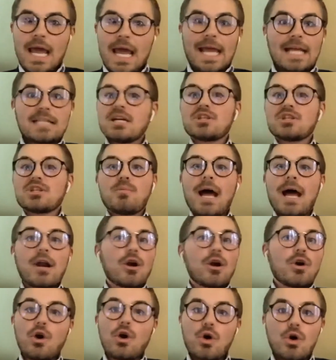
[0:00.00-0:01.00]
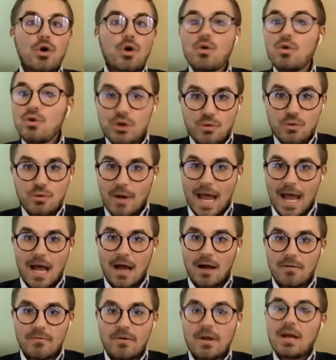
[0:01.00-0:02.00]
it doesn't matter who you
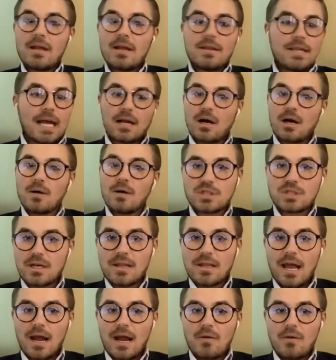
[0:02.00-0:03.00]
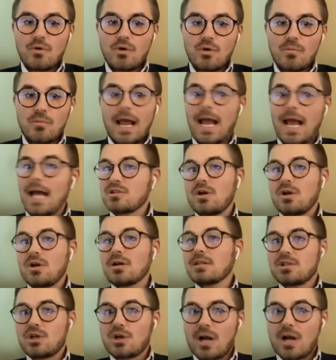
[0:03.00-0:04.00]
have that comes into that room, as
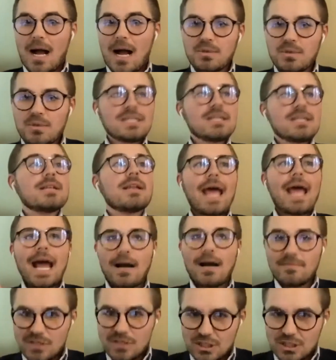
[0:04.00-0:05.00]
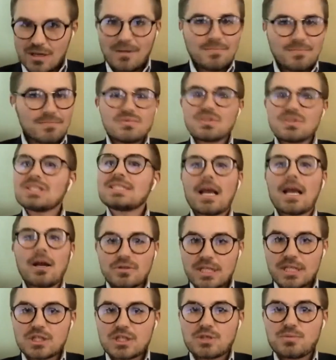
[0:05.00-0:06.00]
long as they're competent, have some
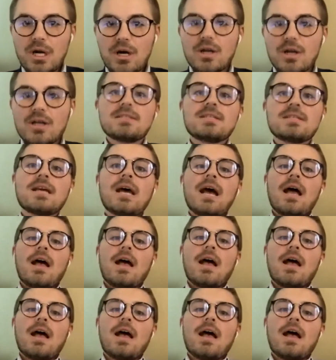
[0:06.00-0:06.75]
sales experience,